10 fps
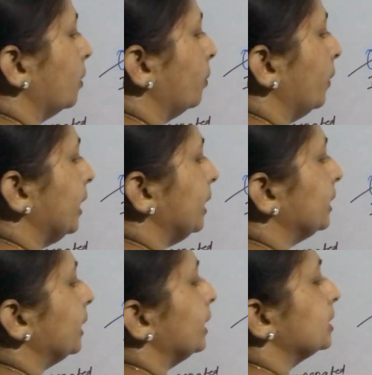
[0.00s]
When
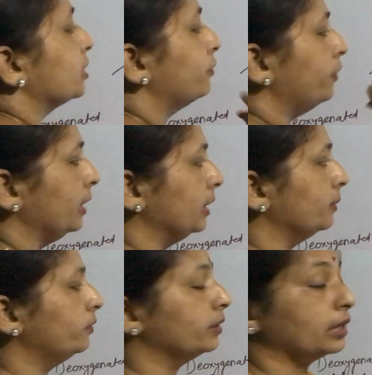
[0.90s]
it gets filled
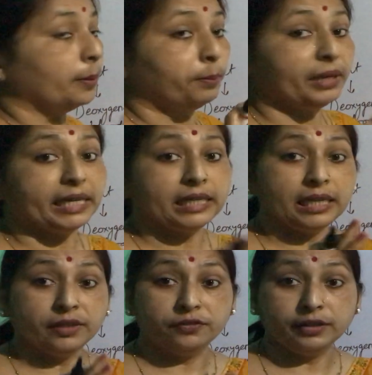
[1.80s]
up,
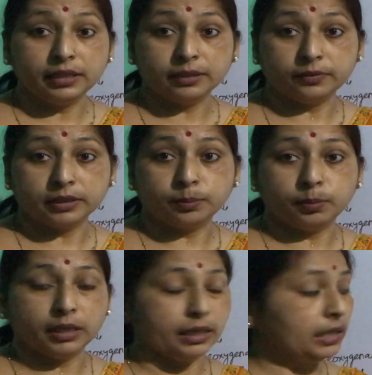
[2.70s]
completely filled with
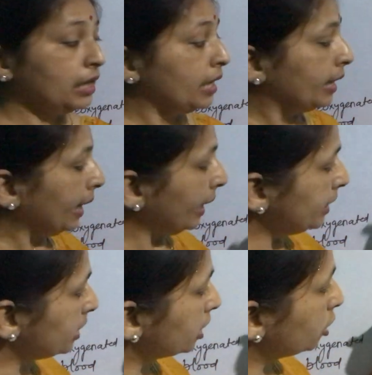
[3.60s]
blood,
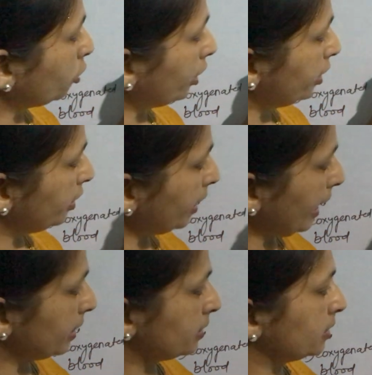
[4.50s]
it
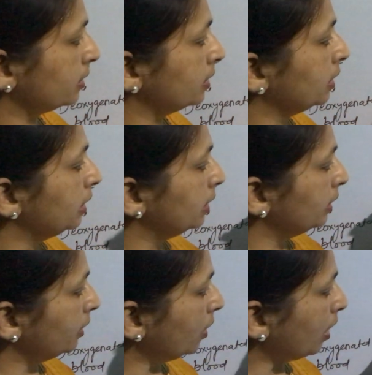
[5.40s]
contracts.
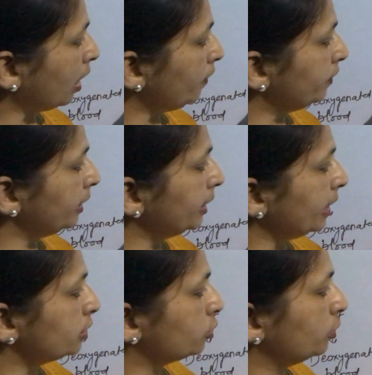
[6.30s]
Now after
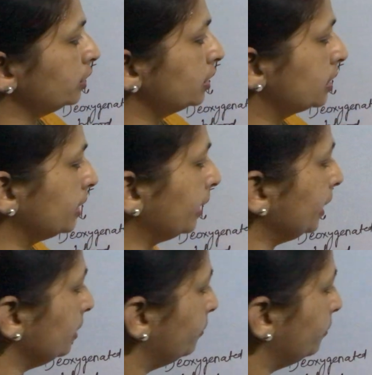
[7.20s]
diastole, the second